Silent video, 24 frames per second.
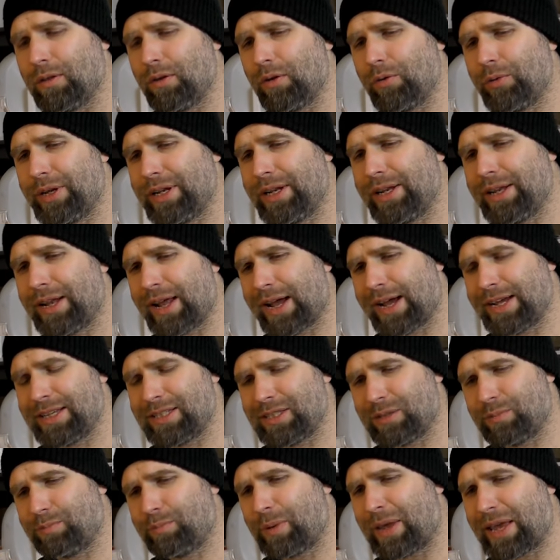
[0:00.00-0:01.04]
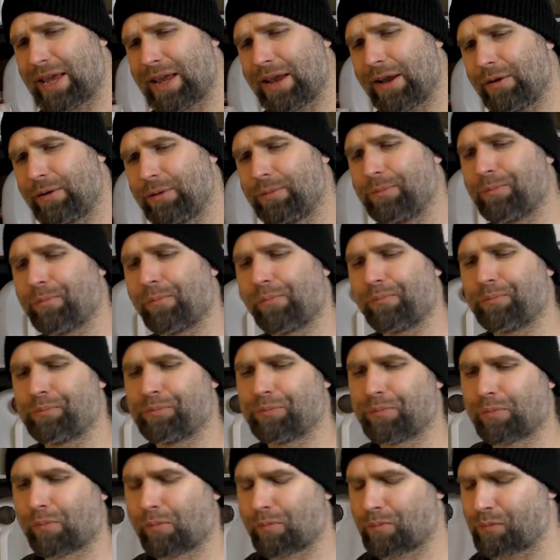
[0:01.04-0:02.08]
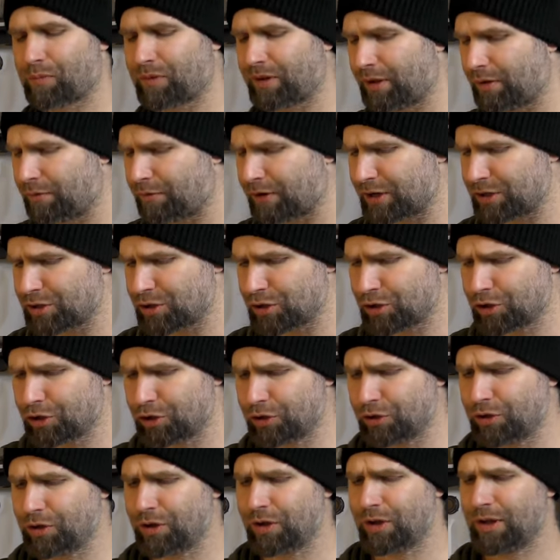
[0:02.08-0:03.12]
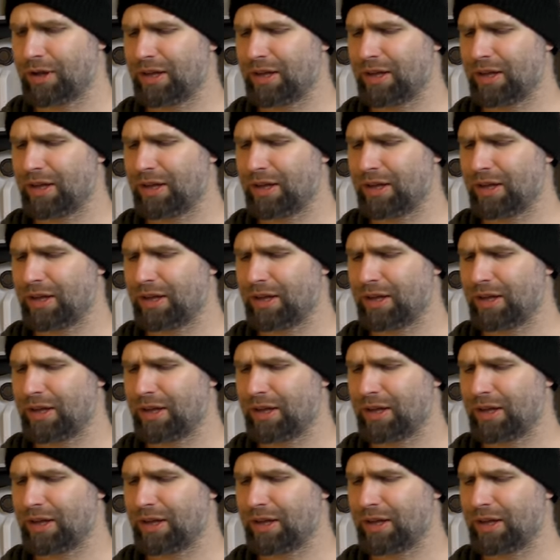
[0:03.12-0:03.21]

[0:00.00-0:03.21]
really nice beer. If I could